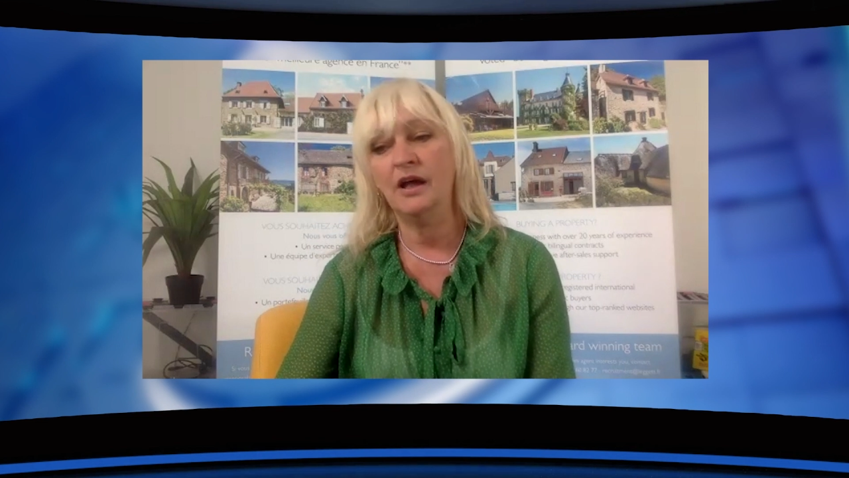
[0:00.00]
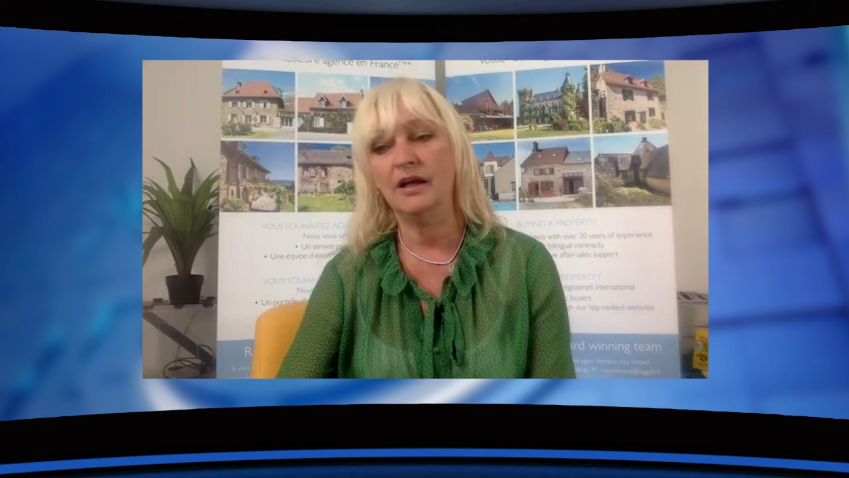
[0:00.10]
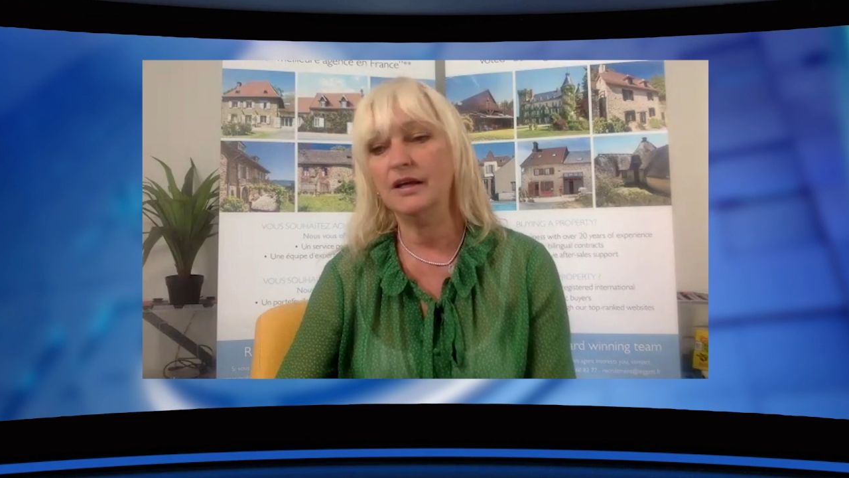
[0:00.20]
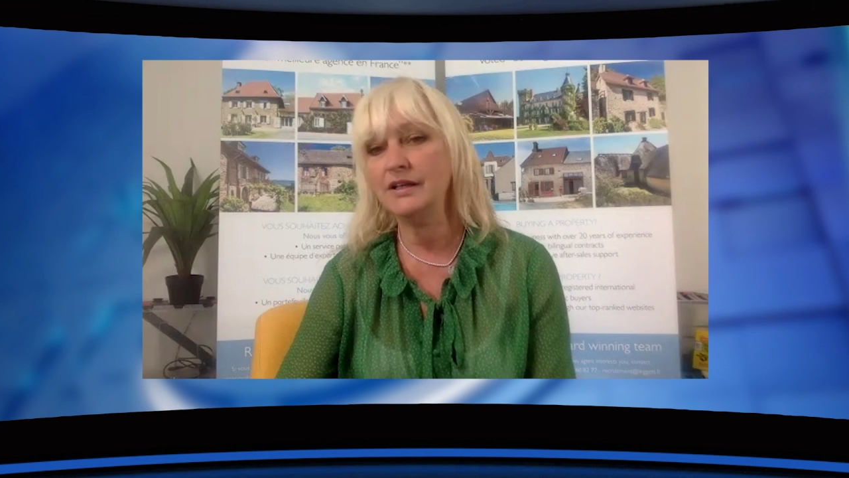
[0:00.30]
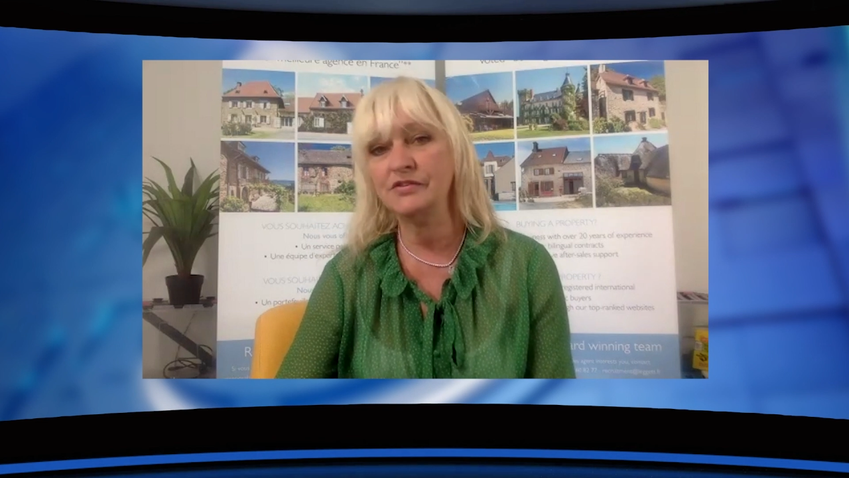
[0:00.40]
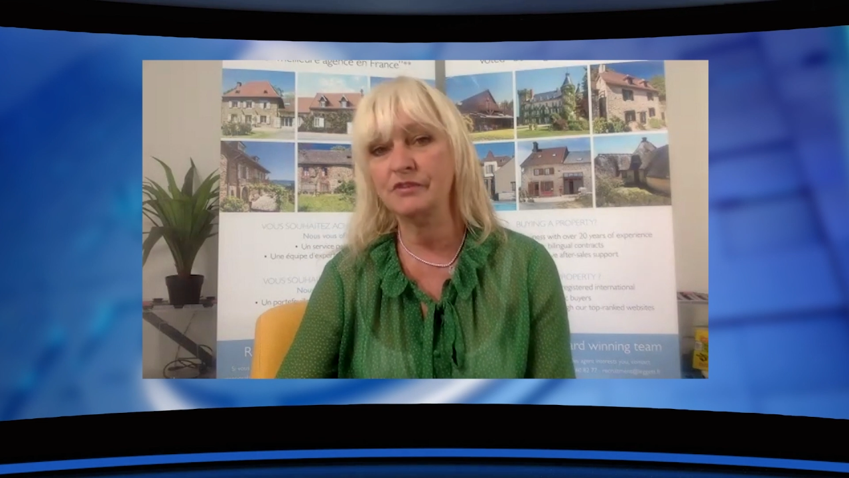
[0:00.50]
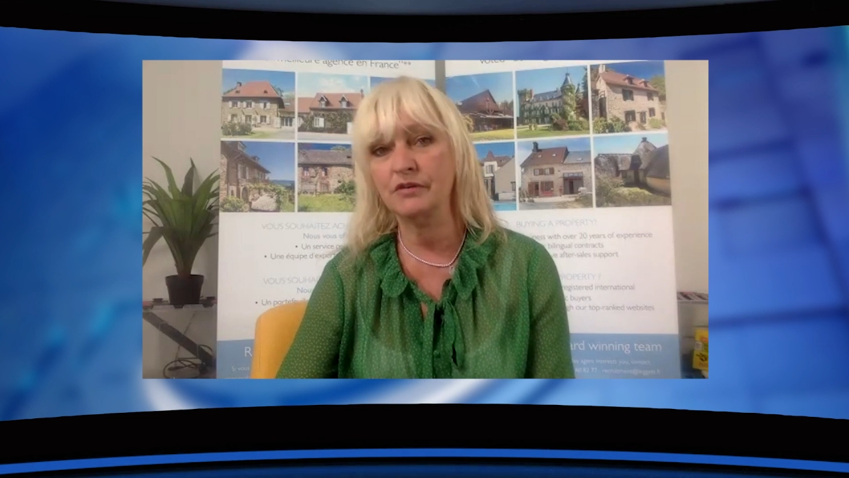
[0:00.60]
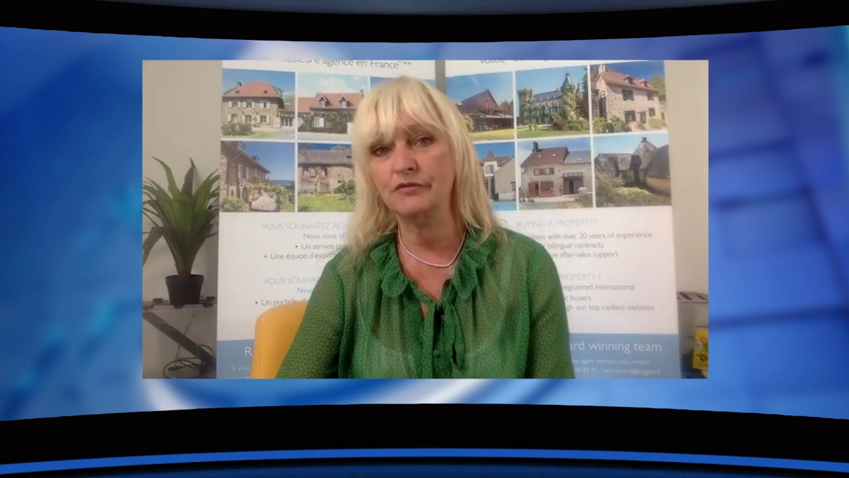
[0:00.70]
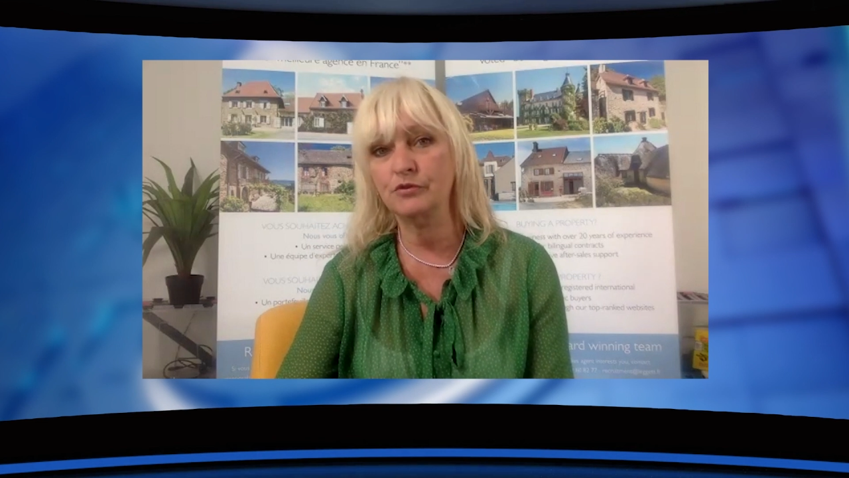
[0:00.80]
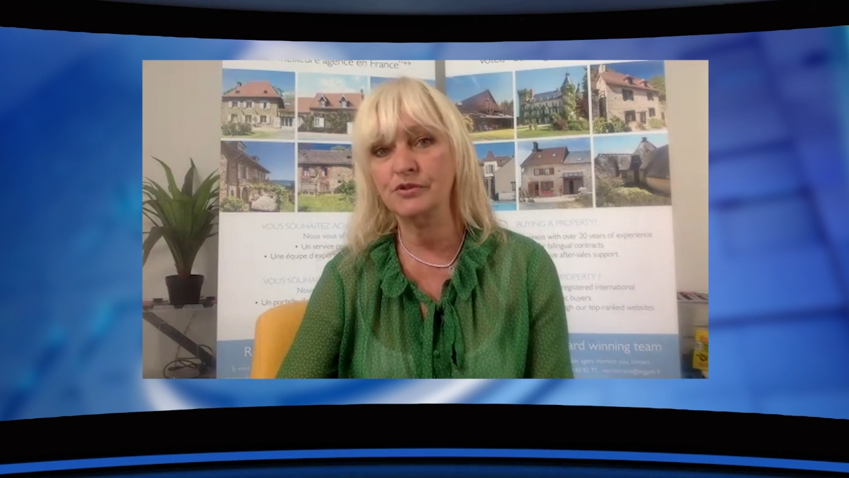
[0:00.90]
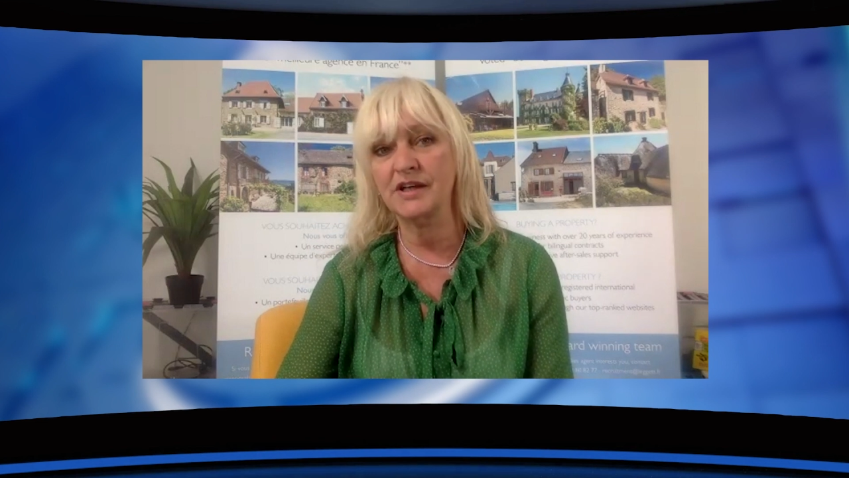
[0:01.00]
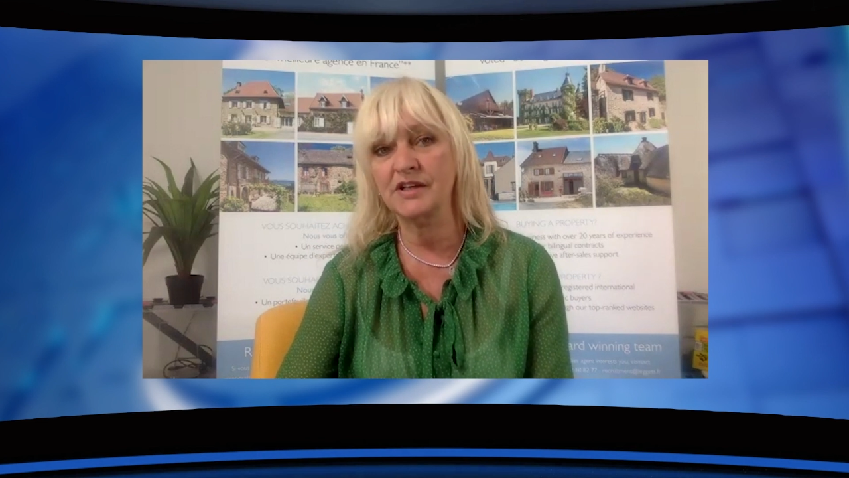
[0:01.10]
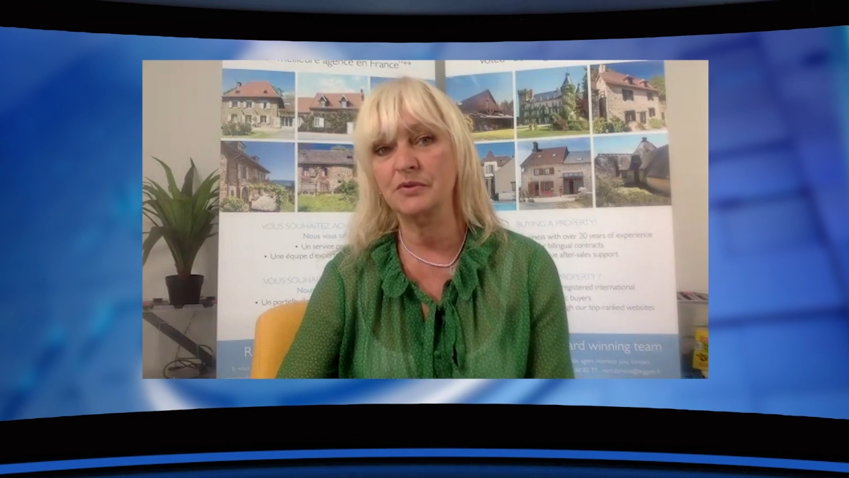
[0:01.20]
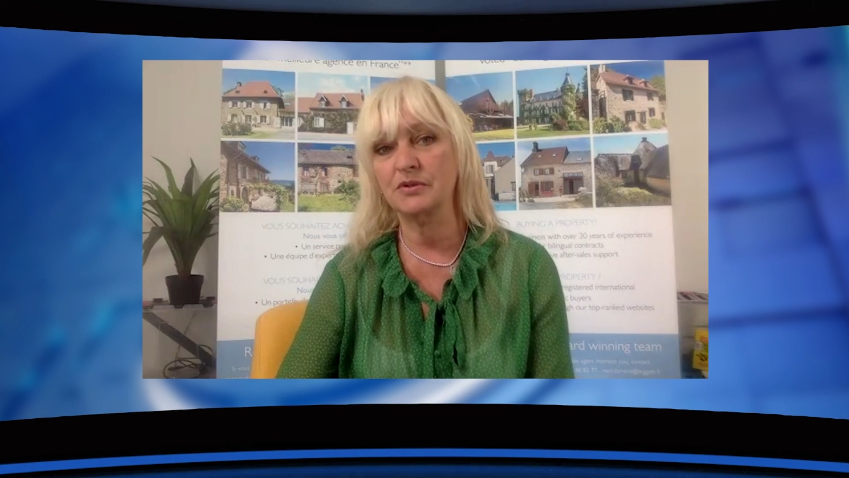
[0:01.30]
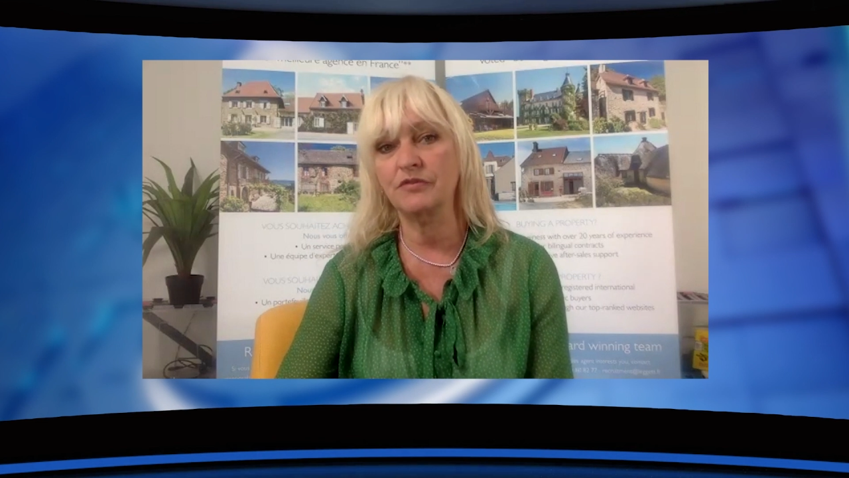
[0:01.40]
at least 3 or 4 days
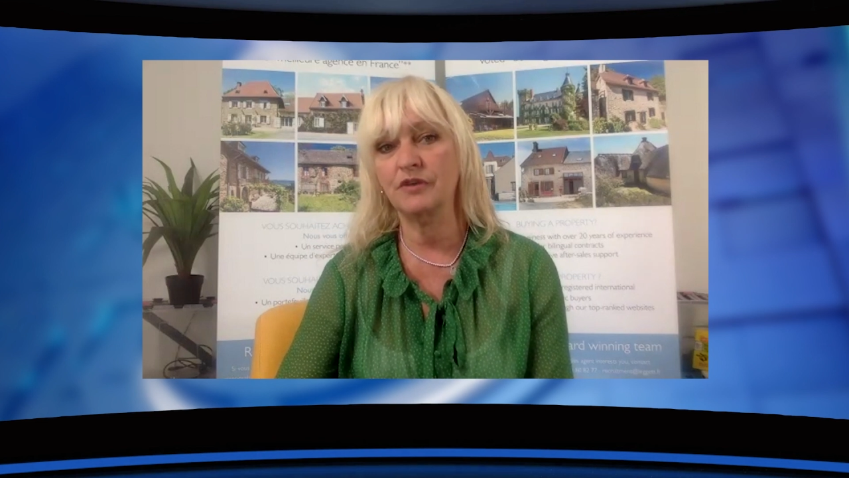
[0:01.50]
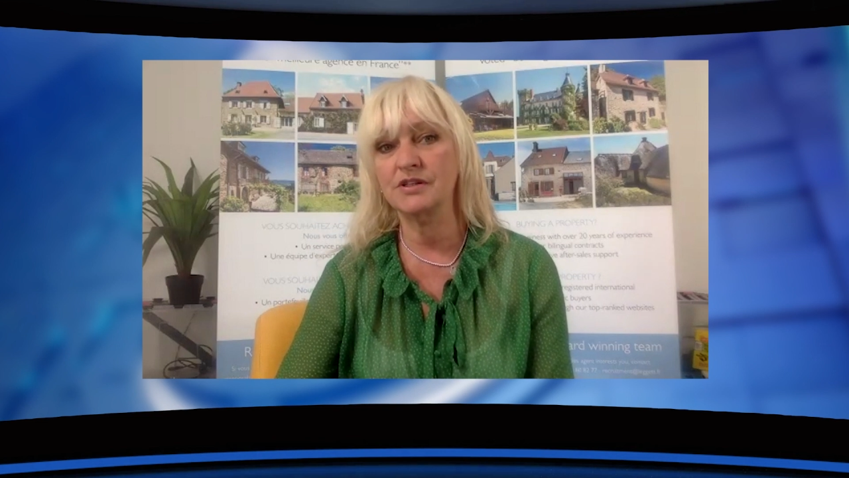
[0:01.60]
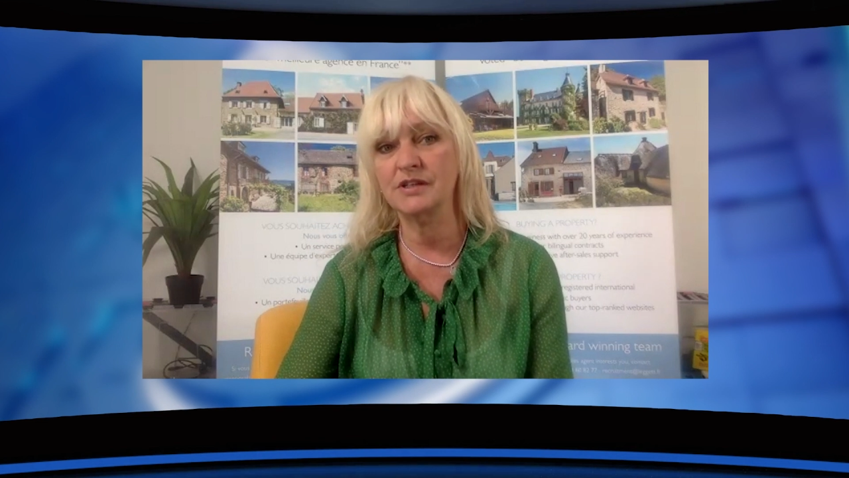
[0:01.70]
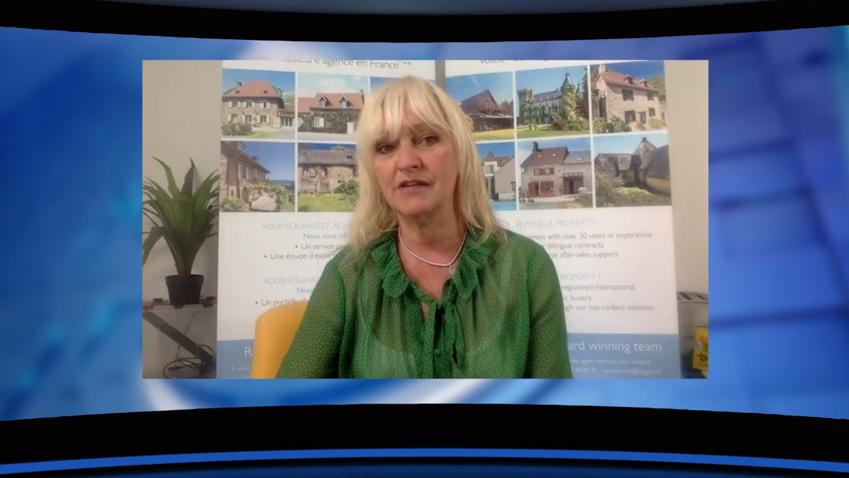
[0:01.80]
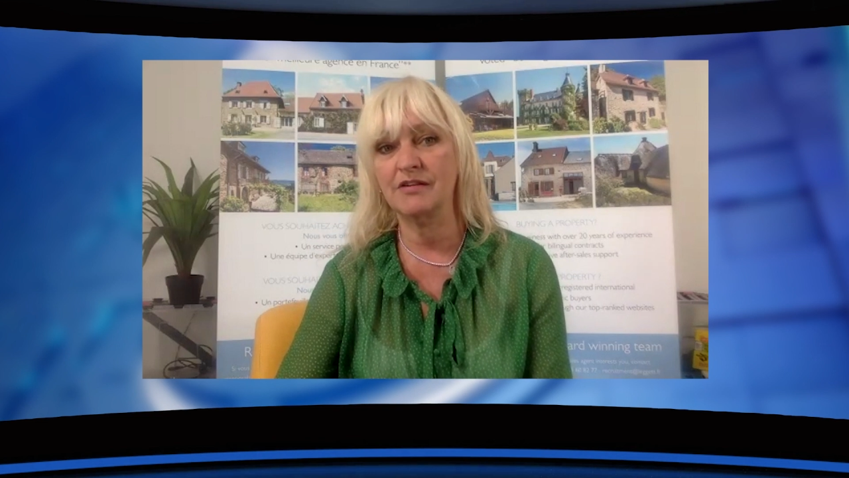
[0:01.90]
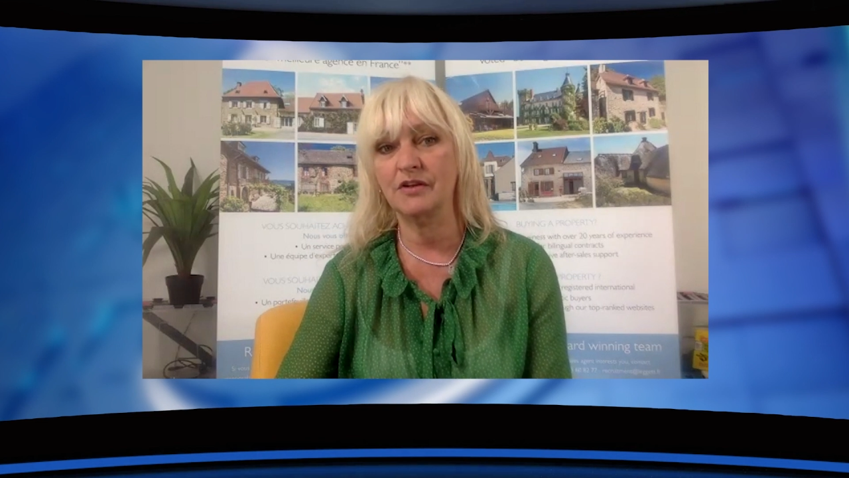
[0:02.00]
when you find an area